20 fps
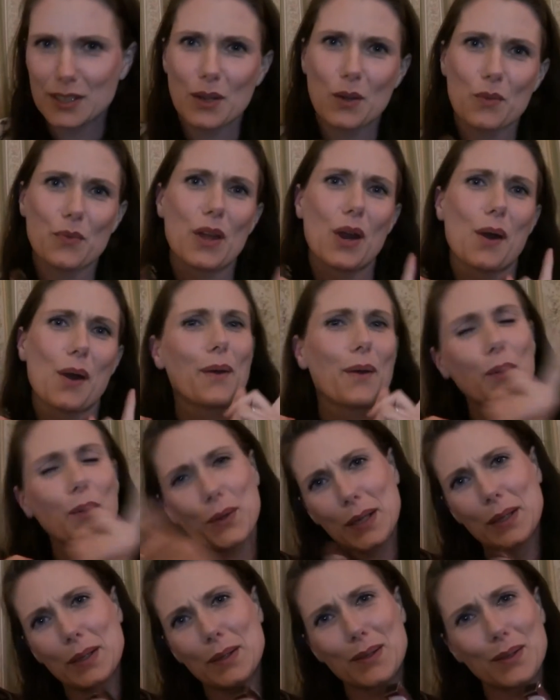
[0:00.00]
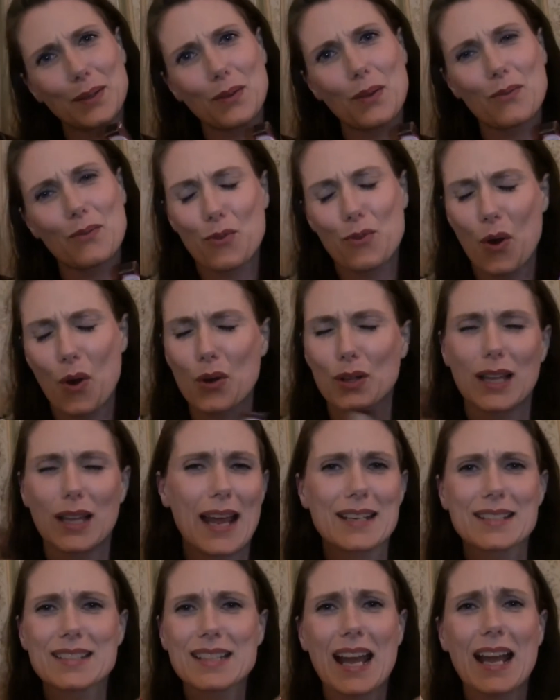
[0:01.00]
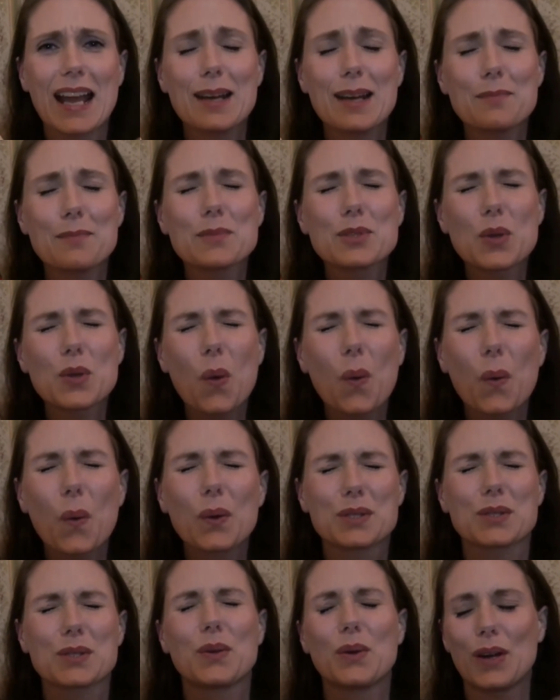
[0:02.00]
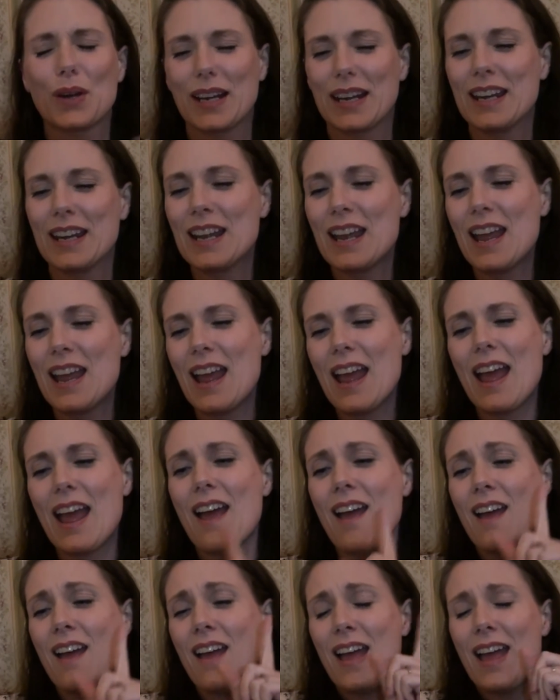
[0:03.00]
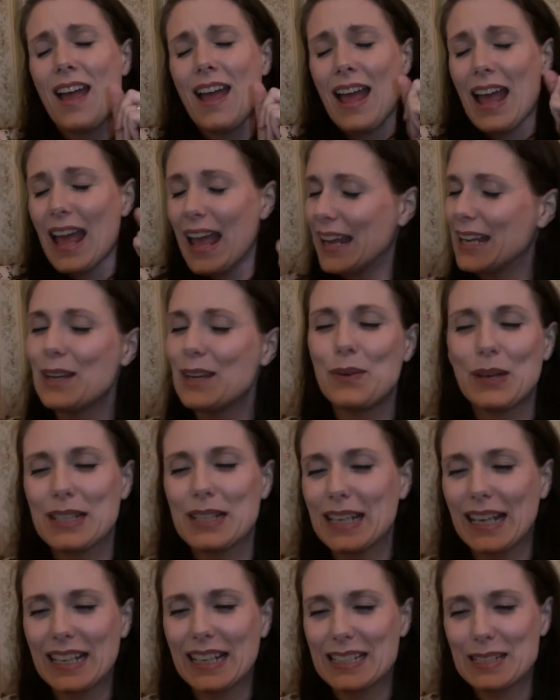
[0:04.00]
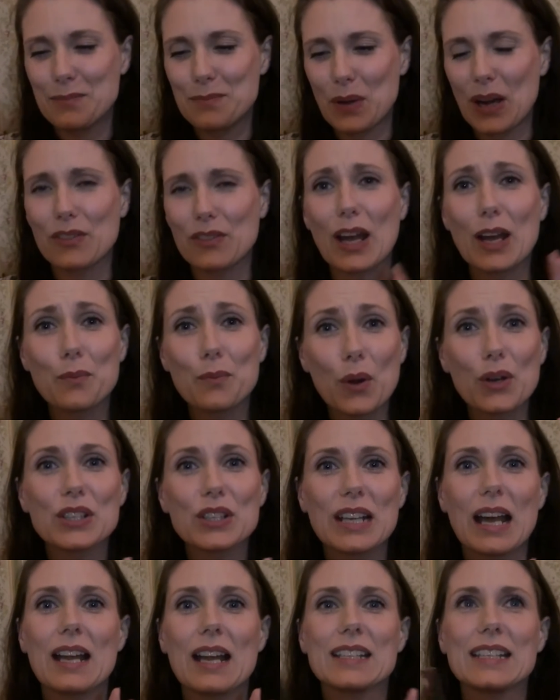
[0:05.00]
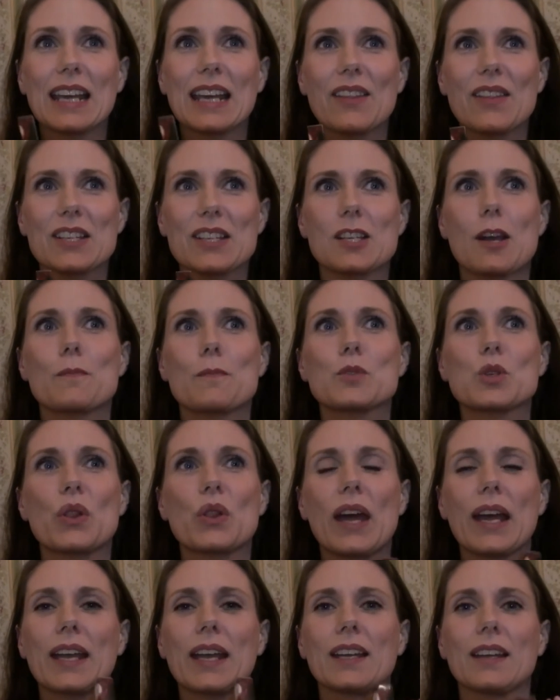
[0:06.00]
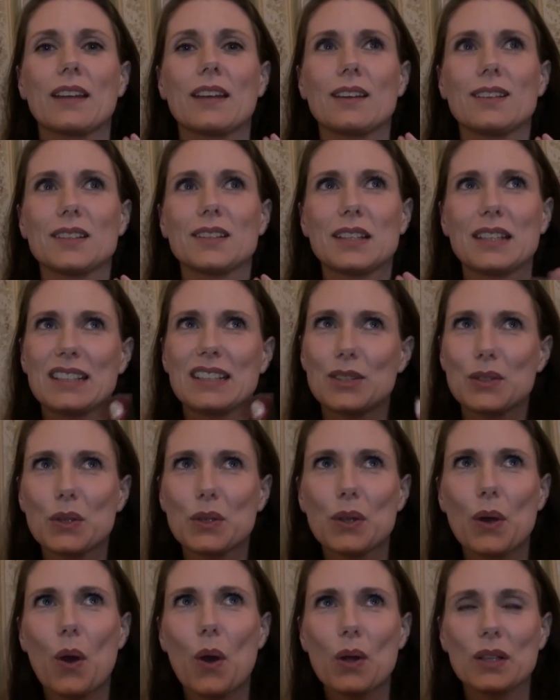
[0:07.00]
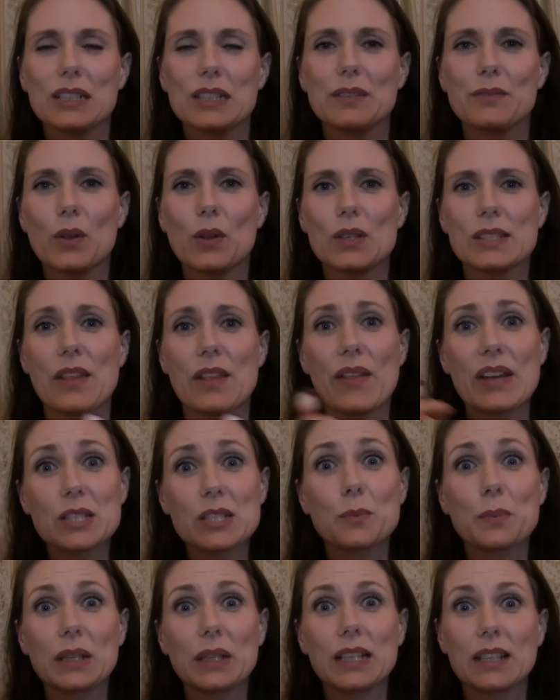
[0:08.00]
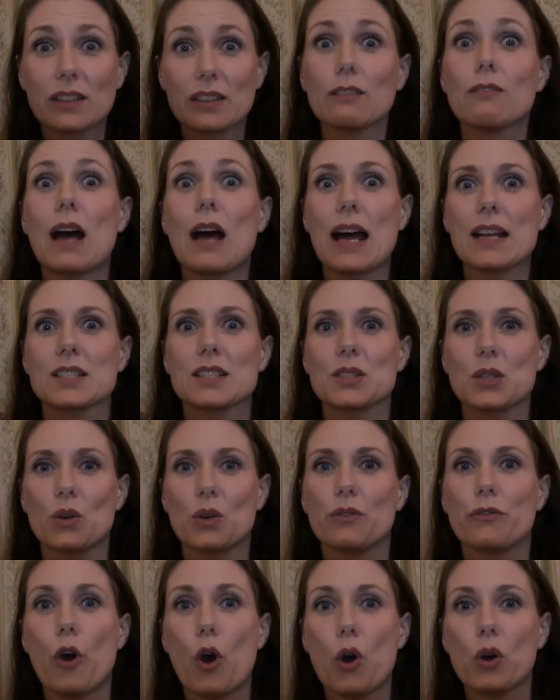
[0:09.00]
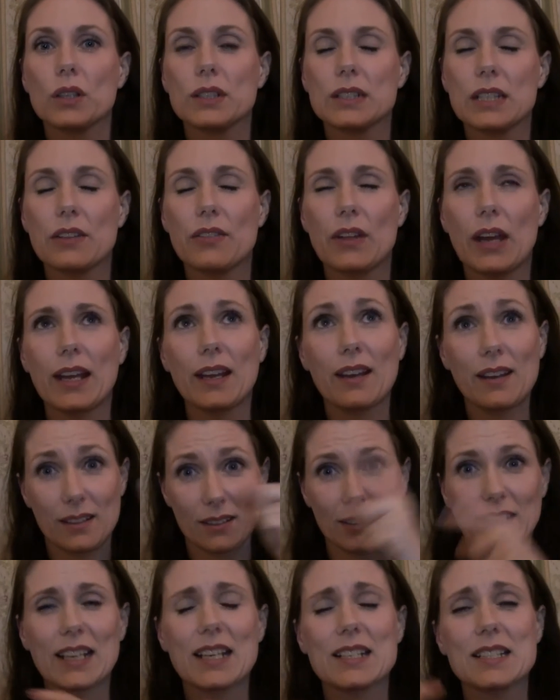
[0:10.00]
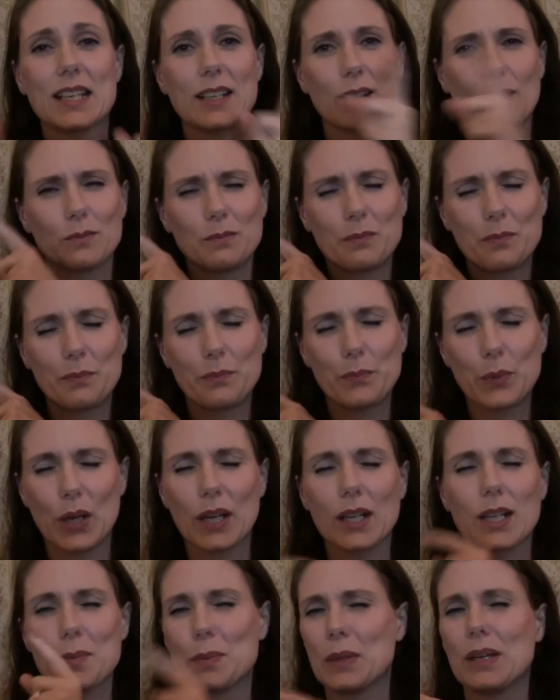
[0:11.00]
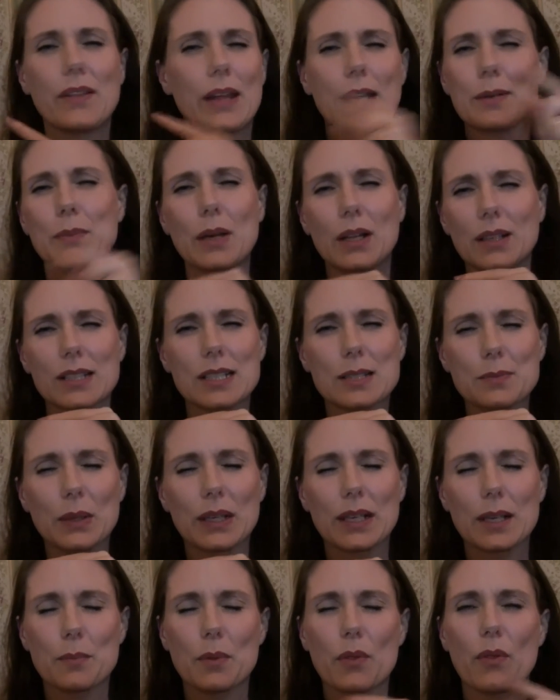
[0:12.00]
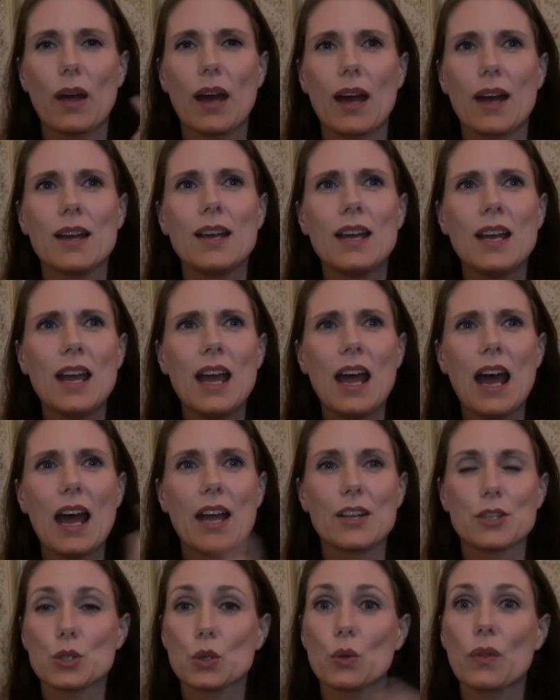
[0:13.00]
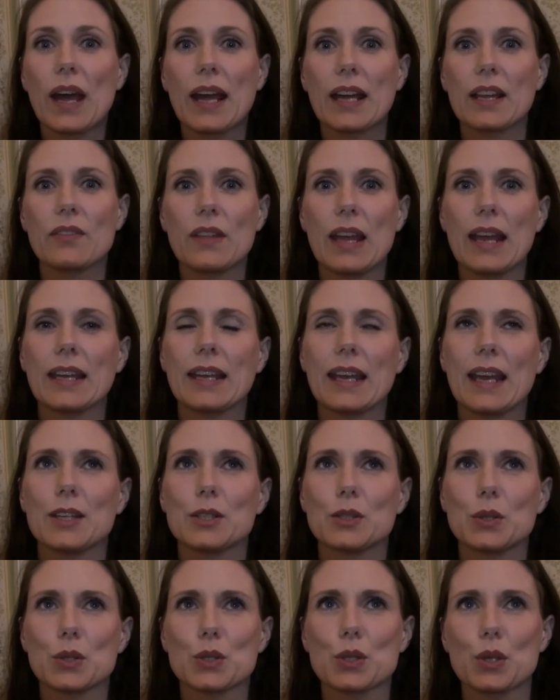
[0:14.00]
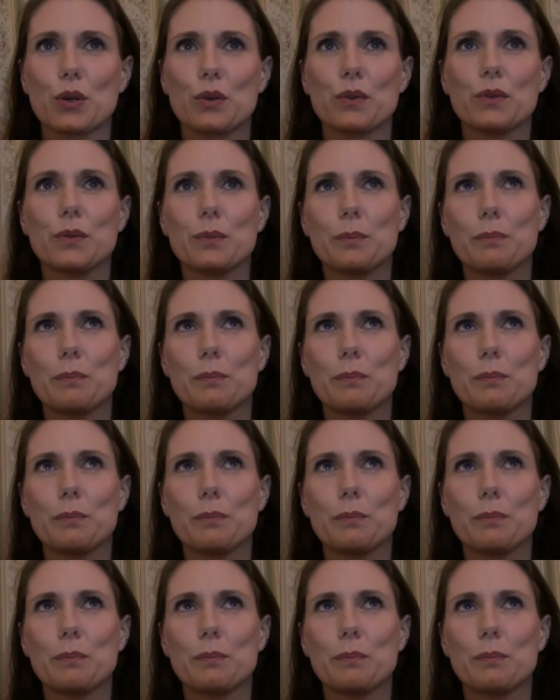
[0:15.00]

down there, looking in the wrong lens. I am so sorry. Anyway, take a deep breath. I want to get this up so that I can do the holiday vlogs, and this will be like the last sort of holiday thing and like I said I'll put a clip in at the end but I'll explain about that and so that I can then get to sort of